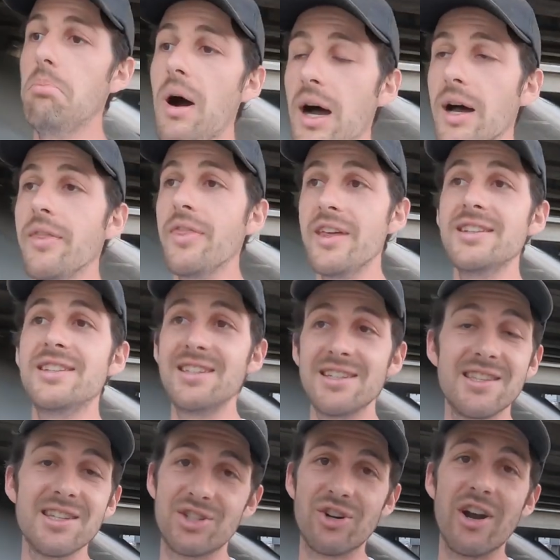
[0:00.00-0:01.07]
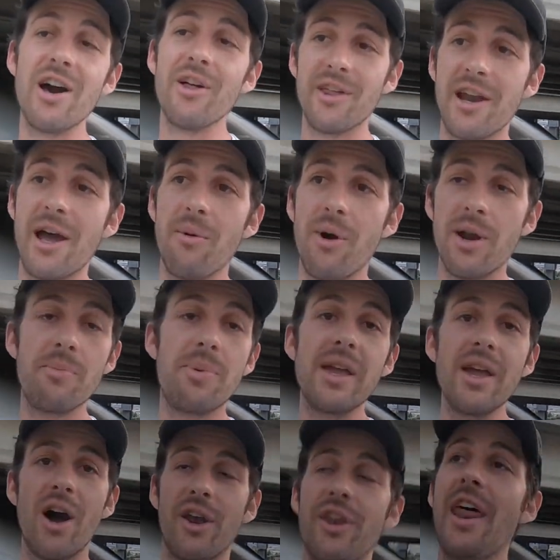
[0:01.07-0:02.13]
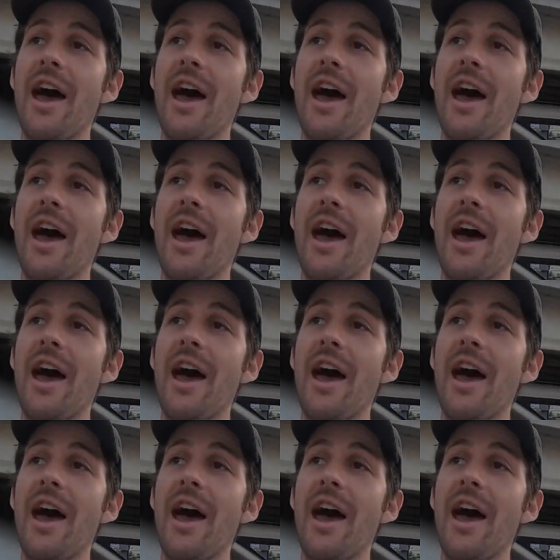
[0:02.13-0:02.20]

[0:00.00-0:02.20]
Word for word: but this is the trail that I want to be on